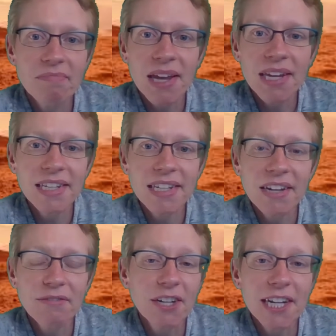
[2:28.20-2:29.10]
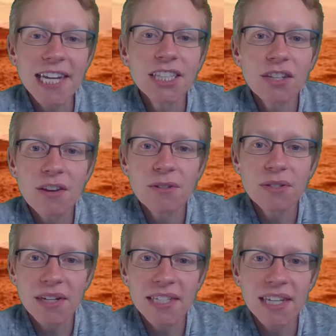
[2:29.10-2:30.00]
basically for each of those
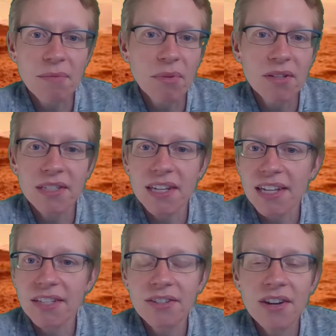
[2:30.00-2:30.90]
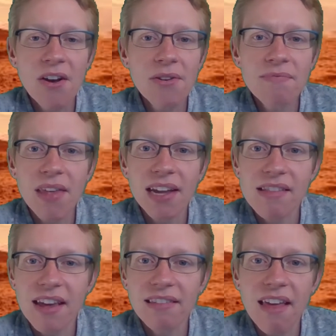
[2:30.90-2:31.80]
soil samples, yes or no, they
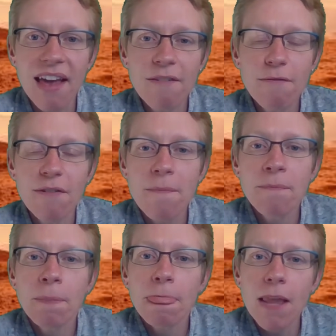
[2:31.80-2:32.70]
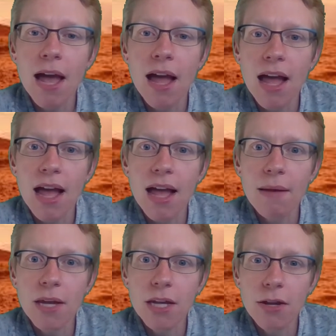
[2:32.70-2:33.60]
contain life.
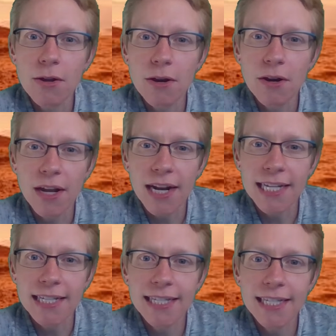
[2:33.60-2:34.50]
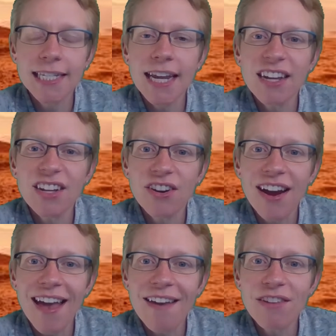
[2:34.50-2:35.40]
You're going to state
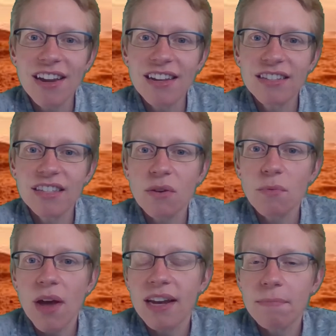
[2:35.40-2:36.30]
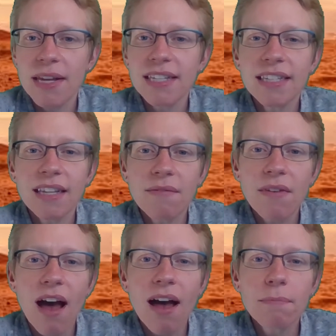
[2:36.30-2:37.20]
your evidence. So what pieces of